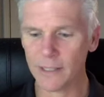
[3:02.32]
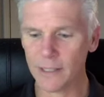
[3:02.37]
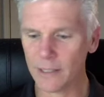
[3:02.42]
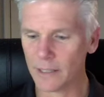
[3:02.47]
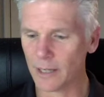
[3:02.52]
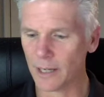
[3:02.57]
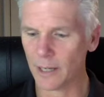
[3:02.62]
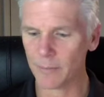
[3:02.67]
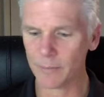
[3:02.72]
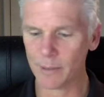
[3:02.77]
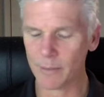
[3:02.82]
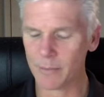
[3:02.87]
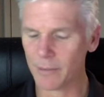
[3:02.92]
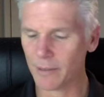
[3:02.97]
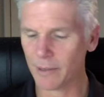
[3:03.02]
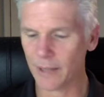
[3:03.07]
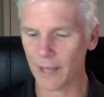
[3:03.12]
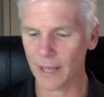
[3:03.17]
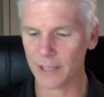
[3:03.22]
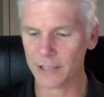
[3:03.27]
um,
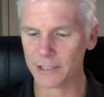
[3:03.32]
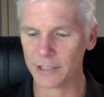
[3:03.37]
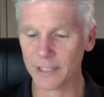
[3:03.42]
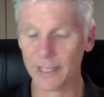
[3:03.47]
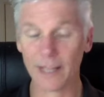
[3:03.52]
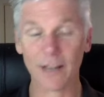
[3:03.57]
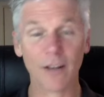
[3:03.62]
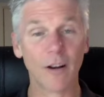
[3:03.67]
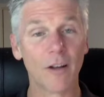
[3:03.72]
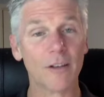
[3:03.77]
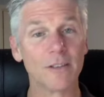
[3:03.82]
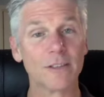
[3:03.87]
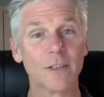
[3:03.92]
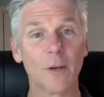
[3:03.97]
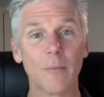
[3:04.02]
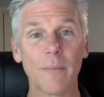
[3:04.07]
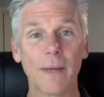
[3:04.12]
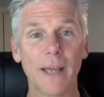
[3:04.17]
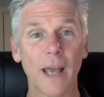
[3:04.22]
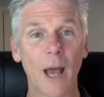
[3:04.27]
communication. It can
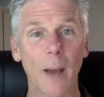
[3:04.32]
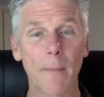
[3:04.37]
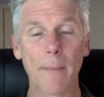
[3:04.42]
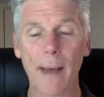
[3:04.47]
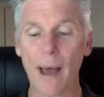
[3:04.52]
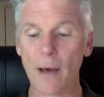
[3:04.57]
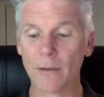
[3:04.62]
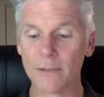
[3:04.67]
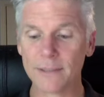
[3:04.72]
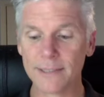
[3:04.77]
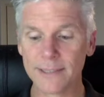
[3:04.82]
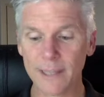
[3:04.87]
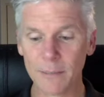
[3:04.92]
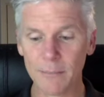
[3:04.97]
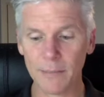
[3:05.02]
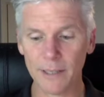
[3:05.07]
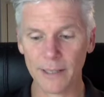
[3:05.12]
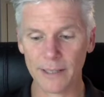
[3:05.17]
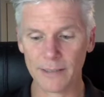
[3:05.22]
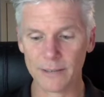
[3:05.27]
also be about
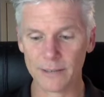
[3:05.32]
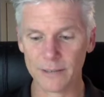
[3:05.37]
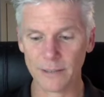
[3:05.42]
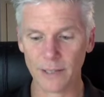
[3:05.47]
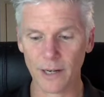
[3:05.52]
siblings,